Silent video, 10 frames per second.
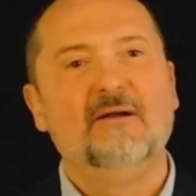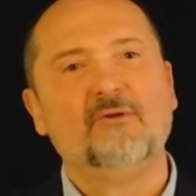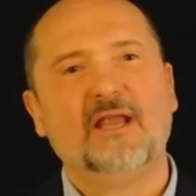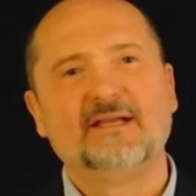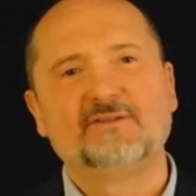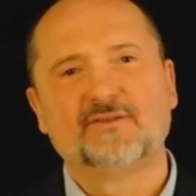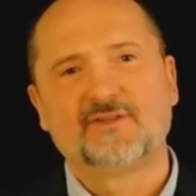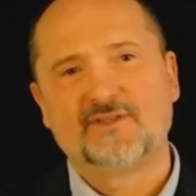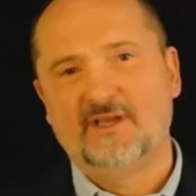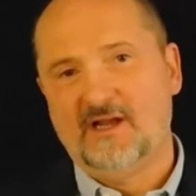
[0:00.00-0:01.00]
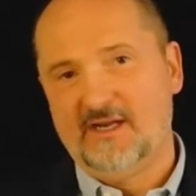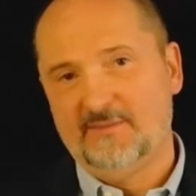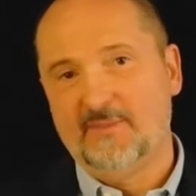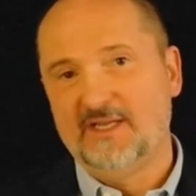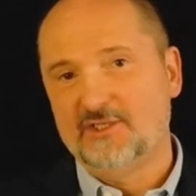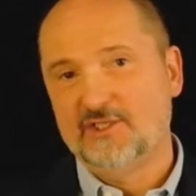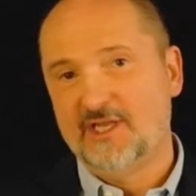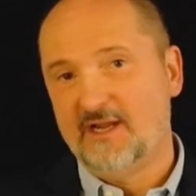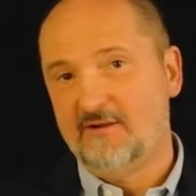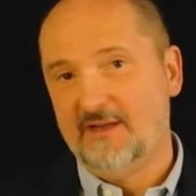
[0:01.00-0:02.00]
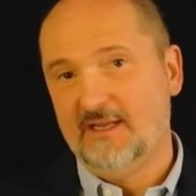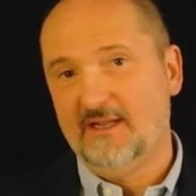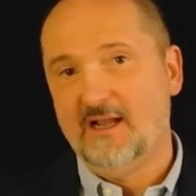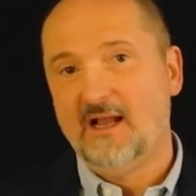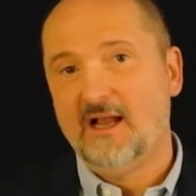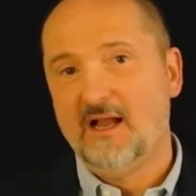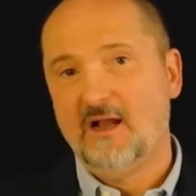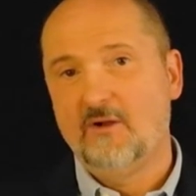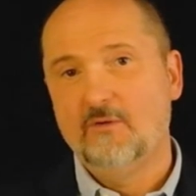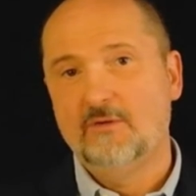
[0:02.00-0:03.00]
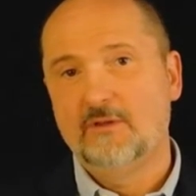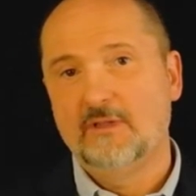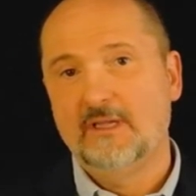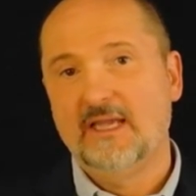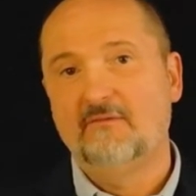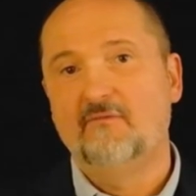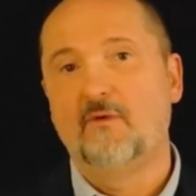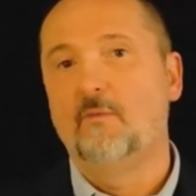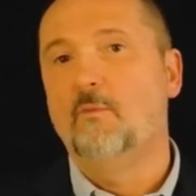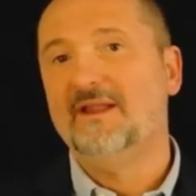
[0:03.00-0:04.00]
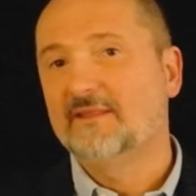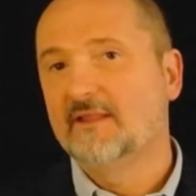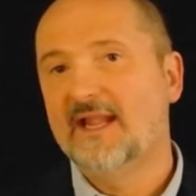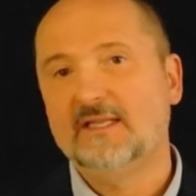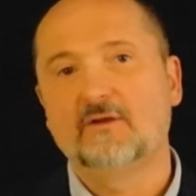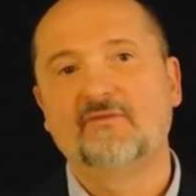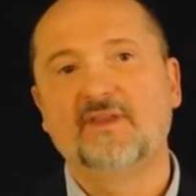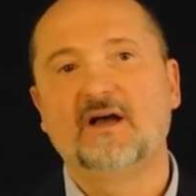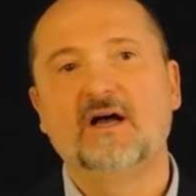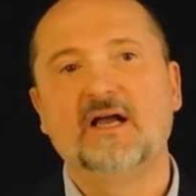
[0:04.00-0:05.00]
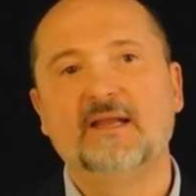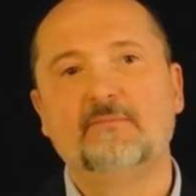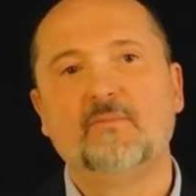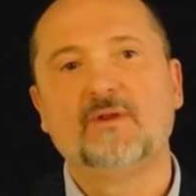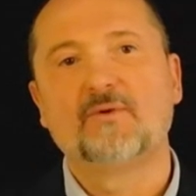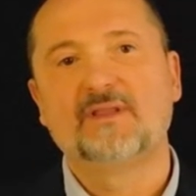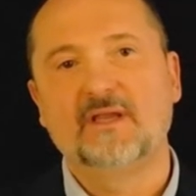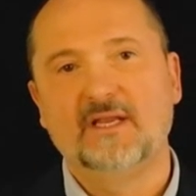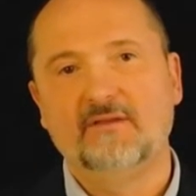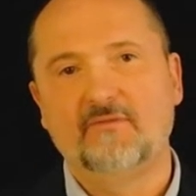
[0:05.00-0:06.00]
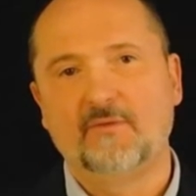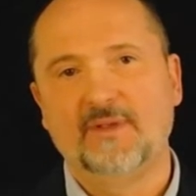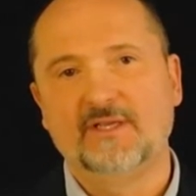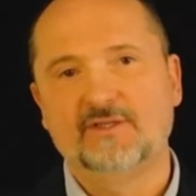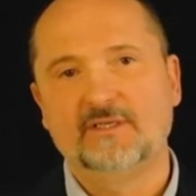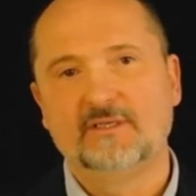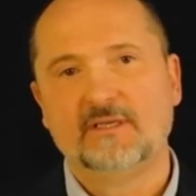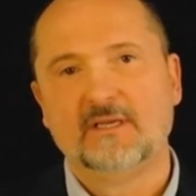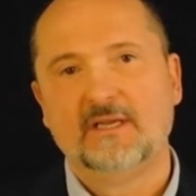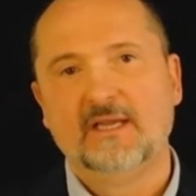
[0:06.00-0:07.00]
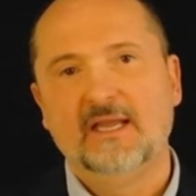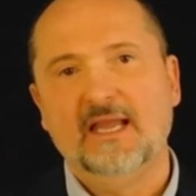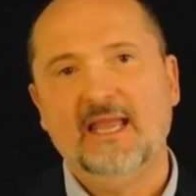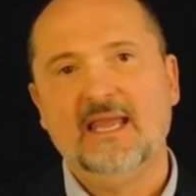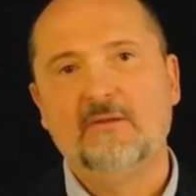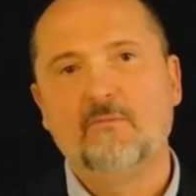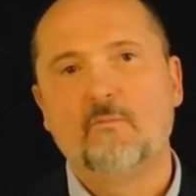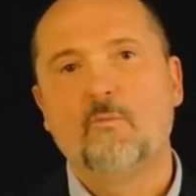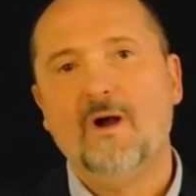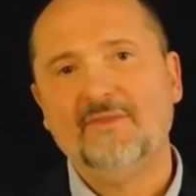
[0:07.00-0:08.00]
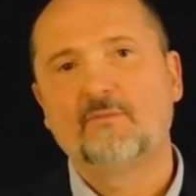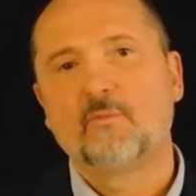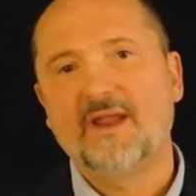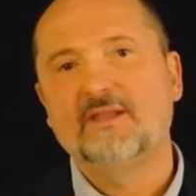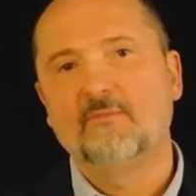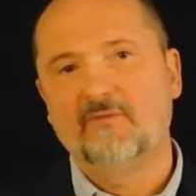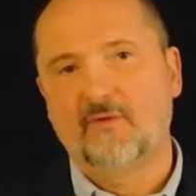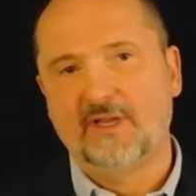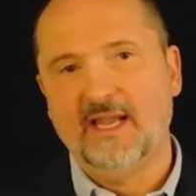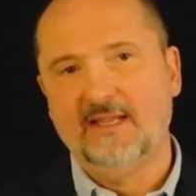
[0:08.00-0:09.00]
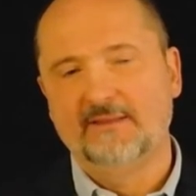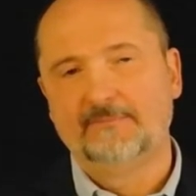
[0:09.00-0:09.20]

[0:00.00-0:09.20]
would like to start by sharing how and for what length of time we retain information and what rate we forget.